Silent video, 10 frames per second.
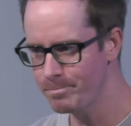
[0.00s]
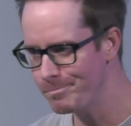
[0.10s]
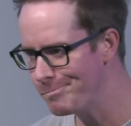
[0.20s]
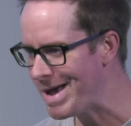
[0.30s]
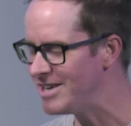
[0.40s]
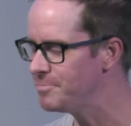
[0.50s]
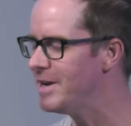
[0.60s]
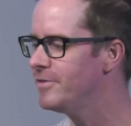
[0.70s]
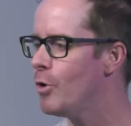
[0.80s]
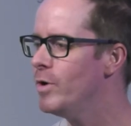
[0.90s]
management
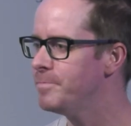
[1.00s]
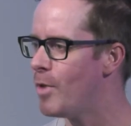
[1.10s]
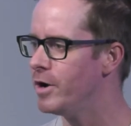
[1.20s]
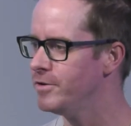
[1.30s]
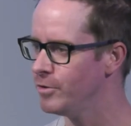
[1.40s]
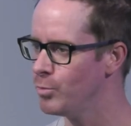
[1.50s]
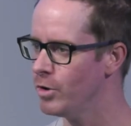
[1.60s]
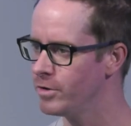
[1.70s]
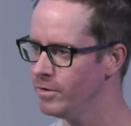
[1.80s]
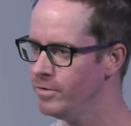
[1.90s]
has always monitored
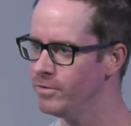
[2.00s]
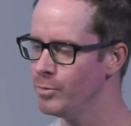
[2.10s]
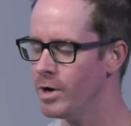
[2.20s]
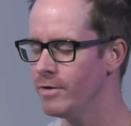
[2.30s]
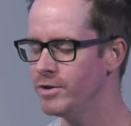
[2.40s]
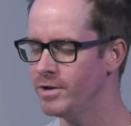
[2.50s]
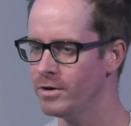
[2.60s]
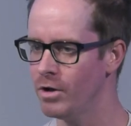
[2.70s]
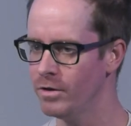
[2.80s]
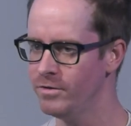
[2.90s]
workers using whatever
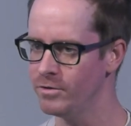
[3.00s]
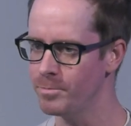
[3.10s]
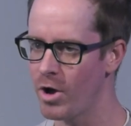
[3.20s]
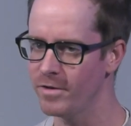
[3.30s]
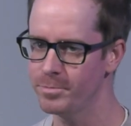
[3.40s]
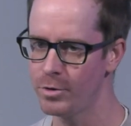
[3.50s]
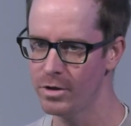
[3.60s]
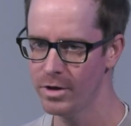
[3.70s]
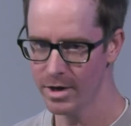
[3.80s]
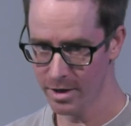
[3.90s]
technologies are possible.
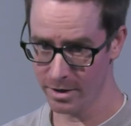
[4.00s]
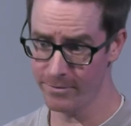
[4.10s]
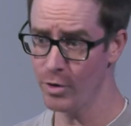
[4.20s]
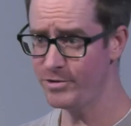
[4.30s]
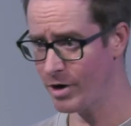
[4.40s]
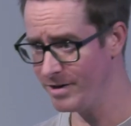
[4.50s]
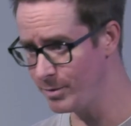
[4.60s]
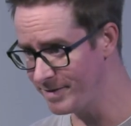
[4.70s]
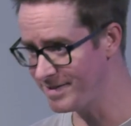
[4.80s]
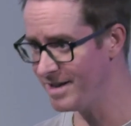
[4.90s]
They've always tried to
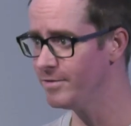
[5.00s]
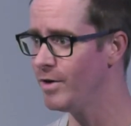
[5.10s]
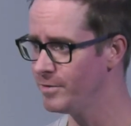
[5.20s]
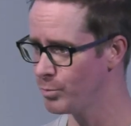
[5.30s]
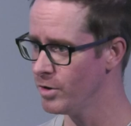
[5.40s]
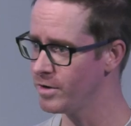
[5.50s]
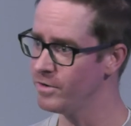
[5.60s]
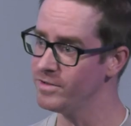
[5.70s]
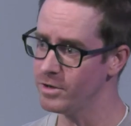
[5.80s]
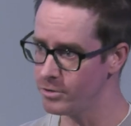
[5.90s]
incentivize
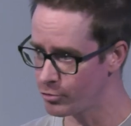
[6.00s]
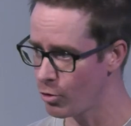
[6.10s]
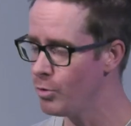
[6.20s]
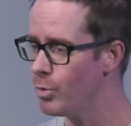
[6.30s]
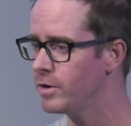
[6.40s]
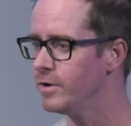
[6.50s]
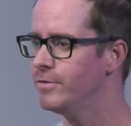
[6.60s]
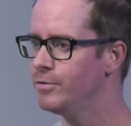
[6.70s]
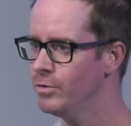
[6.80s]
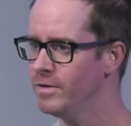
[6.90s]
workers and control workers
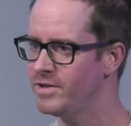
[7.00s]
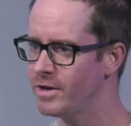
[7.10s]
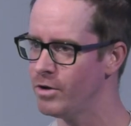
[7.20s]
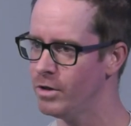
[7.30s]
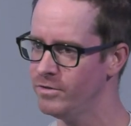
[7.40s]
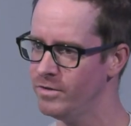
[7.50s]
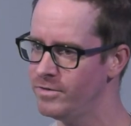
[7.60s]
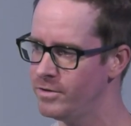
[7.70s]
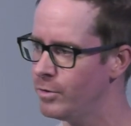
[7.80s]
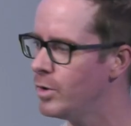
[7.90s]
through these technologies
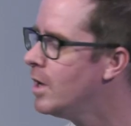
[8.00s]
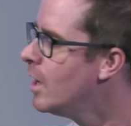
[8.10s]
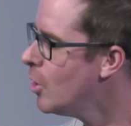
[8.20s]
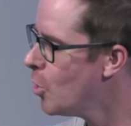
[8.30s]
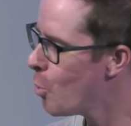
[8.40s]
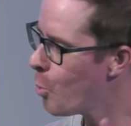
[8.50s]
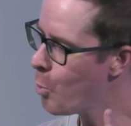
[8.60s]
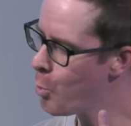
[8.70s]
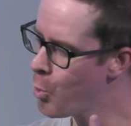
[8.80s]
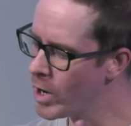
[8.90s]
too.
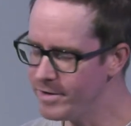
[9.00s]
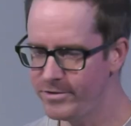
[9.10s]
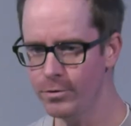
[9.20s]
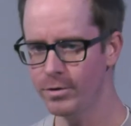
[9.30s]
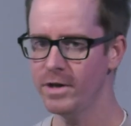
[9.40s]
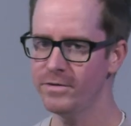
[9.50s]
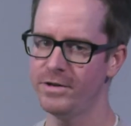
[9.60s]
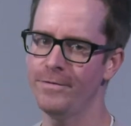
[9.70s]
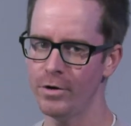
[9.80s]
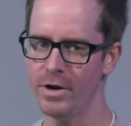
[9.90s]
What I do think is
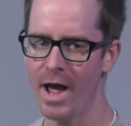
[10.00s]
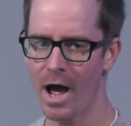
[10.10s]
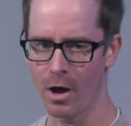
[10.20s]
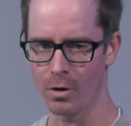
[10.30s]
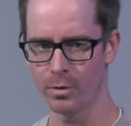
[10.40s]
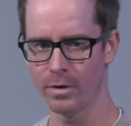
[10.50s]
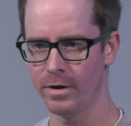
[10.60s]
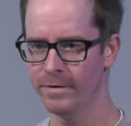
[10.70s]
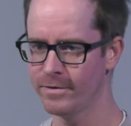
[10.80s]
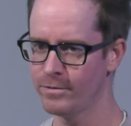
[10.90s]
different now
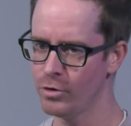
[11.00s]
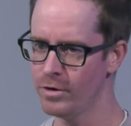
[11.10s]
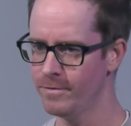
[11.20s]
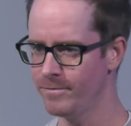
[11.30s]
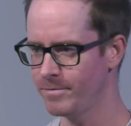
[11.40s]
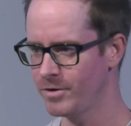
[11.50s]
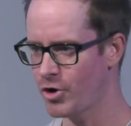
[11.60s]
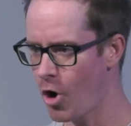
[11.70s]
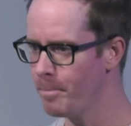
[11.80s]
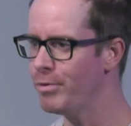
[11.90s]
is a sort of
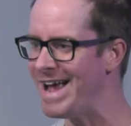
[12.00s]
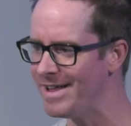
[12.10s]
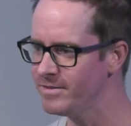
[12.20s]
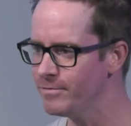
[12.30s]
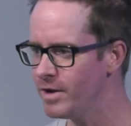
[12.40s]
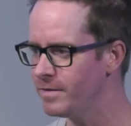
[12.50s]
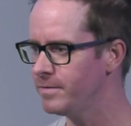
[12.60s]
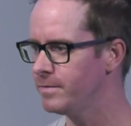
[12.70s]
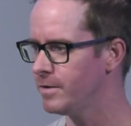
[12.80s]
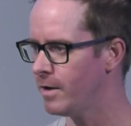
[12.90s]

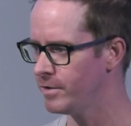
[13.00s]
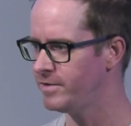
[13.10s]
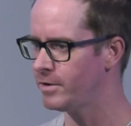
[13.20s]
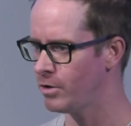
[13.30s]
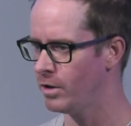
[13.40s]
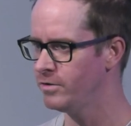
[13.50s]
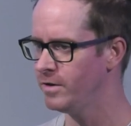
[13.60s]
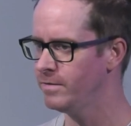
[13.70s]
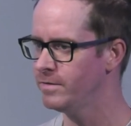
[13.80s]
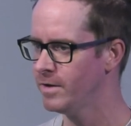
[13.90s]
comprehensiveness of the
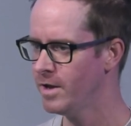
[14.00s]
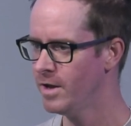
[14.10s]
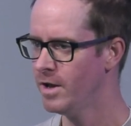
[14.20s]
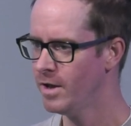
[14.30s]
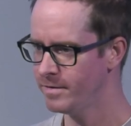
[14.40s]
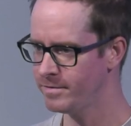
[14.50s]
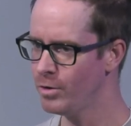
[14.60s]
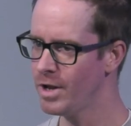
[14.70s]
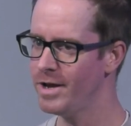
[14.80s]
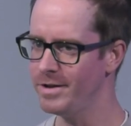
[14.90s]
technologies. So
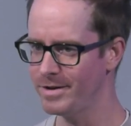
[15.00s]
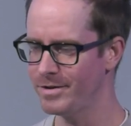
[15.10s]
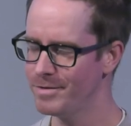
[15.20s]
like,